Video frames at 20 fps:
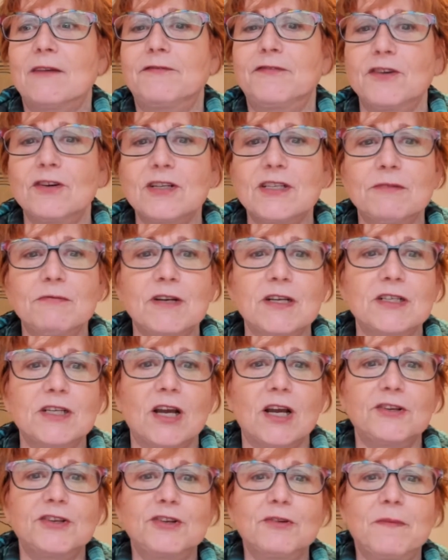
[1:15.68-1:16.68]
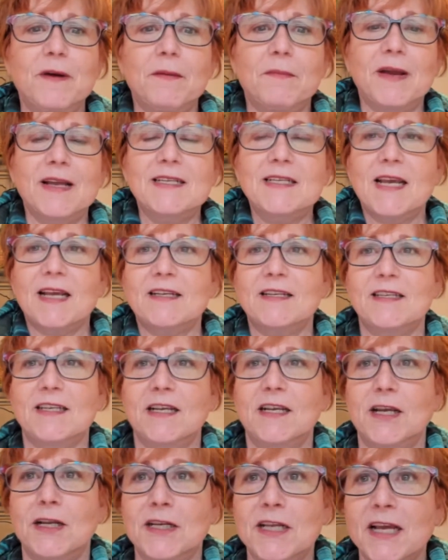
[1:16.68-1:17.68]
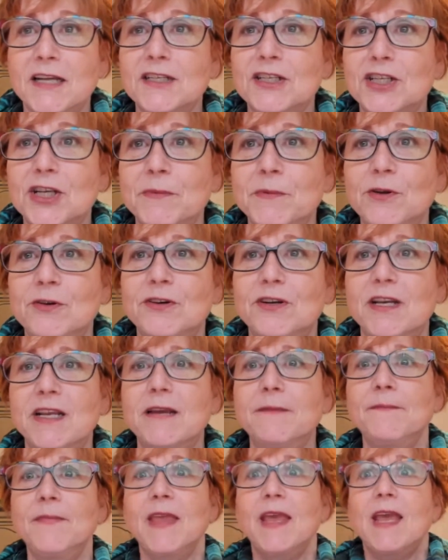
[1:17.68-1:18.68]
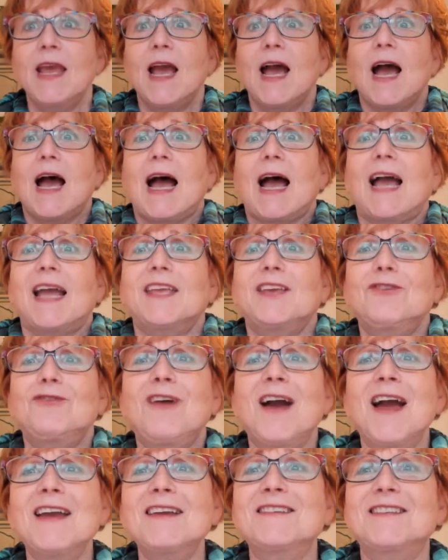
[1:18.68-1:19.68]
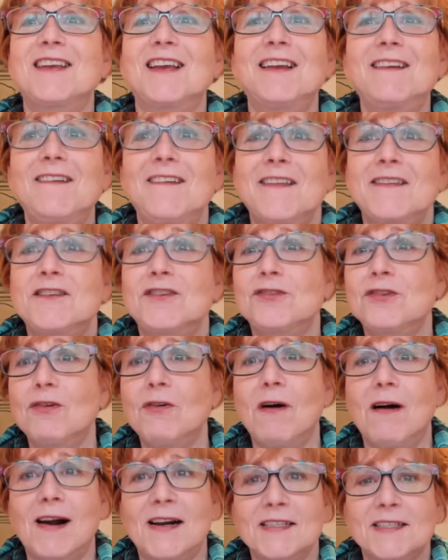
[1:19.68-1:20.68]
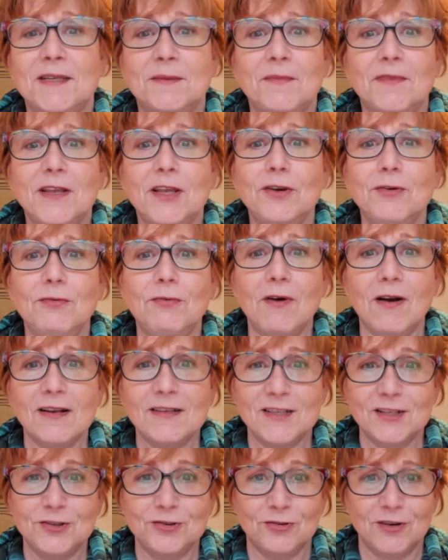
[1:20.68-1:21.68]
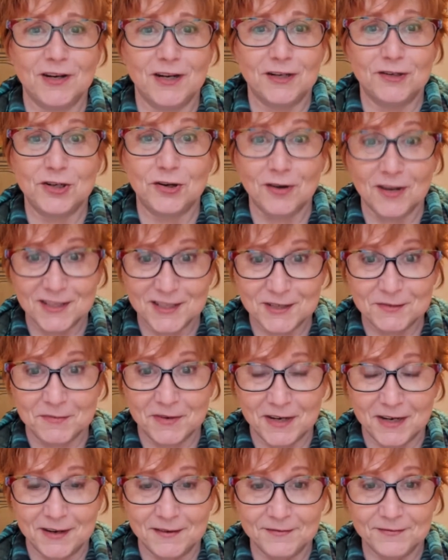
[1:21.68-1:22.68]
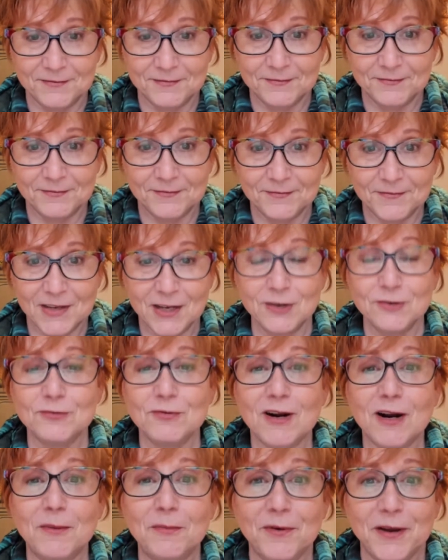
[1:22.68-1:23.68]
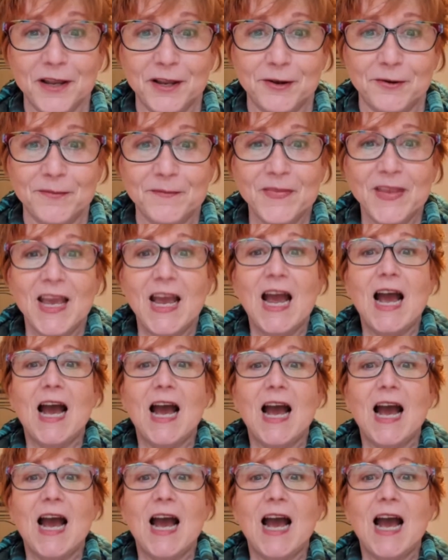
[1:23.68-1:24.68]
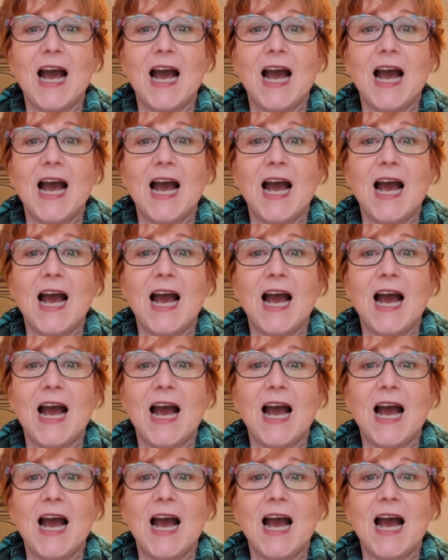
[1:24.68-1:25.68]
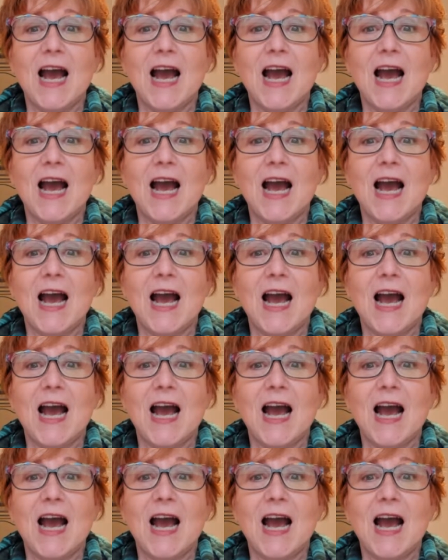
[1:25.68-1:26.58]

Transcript: First, I want to talk to you about my text community. You guys, it is so awesome. You want to join it. Trust me. Here's what I'll bring you. I will bring you affirmations.